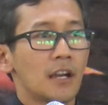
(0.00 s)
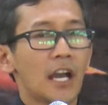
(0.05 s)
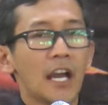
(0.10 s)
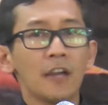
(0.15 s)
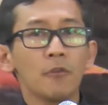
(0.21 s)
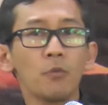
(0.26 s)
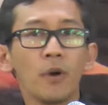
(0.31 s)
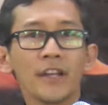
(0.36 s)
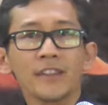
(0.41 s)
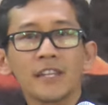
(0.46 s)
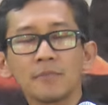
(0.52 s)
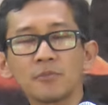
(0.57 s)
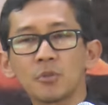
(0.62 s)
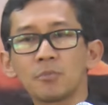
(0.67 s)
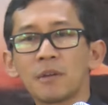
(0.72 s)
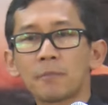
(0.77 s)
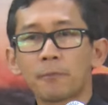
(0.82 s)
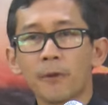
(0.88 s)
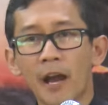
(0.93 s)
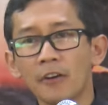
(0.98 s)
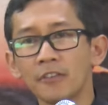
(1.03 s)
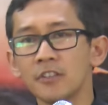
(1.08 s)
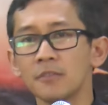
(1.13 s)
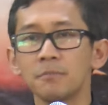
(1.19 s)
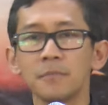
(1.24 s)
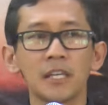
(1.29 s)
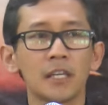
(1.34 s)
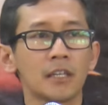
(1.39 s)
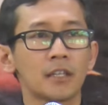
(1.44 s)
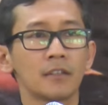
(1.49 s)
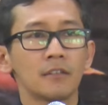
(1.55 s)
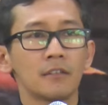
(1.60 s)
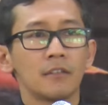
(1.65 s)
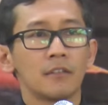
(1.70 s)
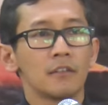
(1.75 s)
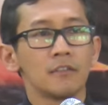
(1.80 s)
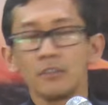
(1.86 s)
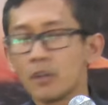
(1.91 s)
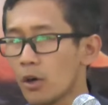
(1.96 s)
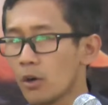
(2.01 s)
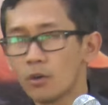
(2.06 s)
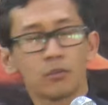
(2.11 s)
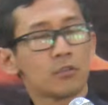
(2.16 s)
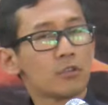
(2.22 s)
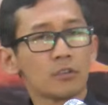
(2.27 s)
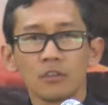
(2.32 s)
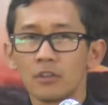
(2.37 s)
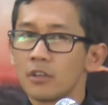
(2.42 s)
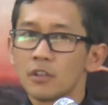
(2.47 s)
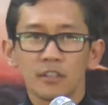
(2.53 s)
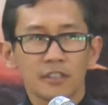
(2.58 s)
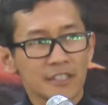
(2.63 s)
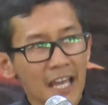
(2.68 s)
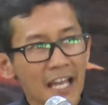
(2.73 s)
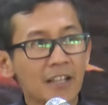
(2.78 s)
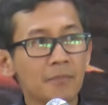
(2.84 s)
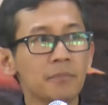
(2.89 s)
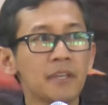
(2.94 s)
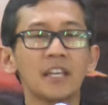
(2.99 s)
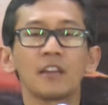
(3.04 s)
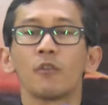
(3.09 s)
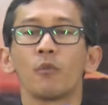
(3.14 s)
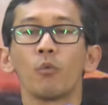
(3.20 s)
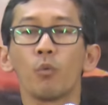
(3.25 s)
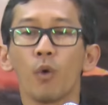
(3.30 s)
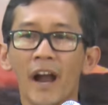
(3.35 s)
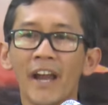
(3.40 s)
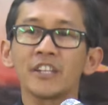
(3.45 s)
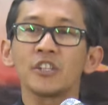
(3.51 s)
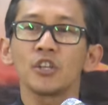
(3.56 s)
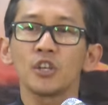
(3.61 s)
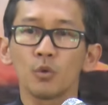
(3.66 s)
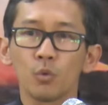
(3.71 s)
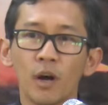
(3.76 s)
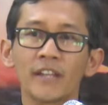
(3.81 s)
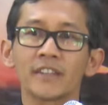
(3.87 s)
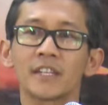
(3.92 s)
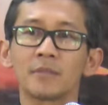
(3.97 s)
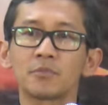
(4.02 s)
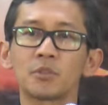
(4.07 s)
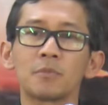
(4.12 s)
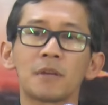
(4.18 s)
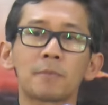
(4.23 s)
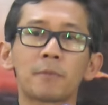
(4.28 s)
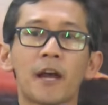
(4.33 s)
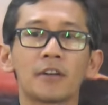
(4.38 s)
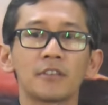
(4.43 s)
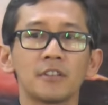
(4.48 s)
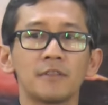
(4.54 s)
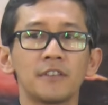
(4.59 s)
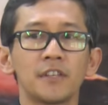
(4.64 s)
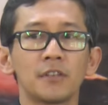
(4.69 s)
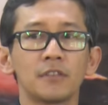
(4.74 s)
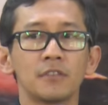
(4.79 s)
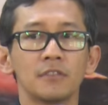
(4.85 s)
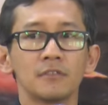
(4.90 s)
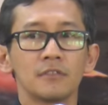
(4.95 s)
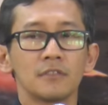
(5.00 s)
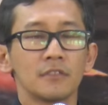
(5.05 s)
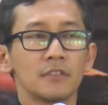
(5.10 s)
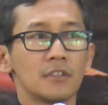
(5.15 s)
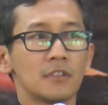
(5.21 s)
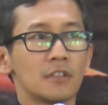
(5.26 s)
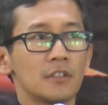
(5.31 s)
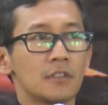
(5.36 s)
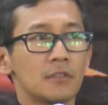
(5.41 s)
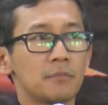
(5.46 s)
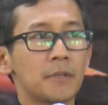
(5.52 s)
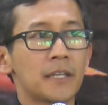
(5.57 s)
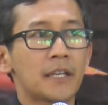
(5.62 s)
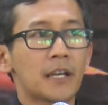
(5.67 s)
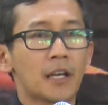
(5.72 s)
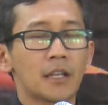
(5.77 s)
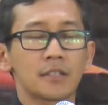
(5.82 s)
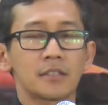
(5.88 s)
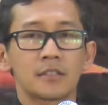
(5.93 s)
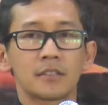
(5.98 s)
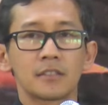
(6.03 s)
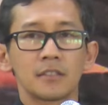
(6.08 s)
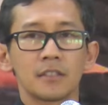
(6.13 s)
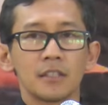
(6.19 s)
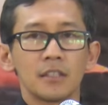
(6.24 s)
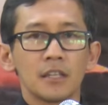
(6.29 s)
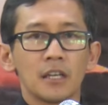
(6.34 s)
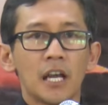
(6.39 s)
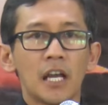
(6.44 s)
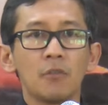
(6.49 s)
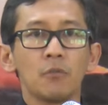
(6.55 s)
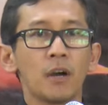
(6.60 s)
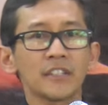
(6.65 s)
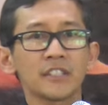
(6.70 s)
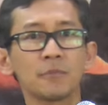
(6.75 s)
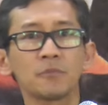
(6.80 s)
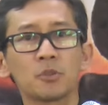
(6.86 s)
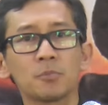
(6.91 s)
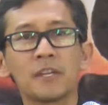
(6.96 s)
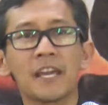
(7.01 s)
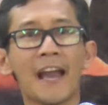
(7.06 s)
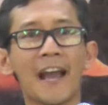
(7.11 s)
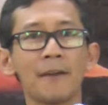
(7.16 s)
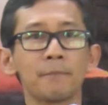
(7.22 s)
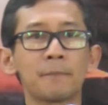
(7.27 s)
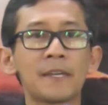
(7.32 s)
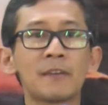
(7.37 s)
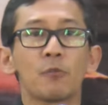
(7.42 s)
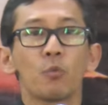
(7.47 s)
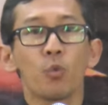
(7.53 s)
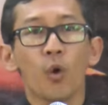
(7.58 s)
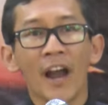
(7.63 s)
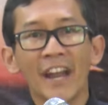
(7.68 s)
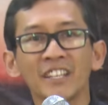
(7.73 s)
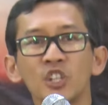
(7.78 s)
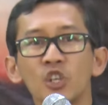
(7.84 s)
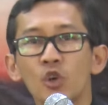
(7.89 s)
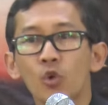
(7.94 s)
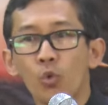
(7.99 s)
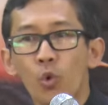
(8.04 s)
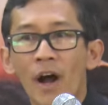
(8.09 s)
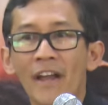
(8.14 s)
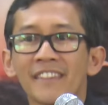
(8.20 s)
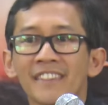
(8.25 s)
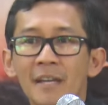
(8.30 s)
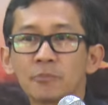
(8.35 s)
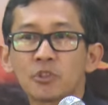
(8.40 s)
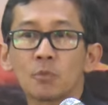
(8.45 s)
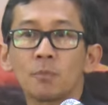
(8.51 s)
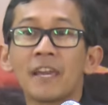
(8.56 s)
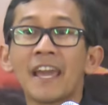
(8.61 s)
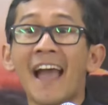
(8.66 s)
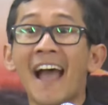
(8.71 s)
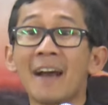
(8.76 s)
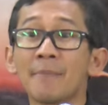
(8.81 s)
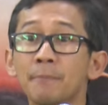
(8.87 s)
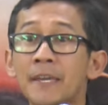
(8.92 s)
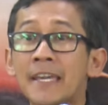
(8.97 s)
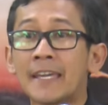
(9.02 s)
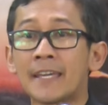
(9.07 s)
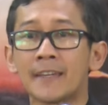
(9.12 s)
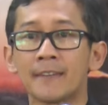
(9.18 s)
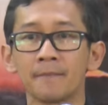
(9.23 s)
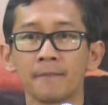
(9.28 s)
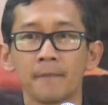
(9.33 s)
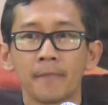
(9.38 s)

I want them to be proud of me. No. Tell me, why do you want them to be proud of you? Because I want them to be happy. Why do you want them to be happy?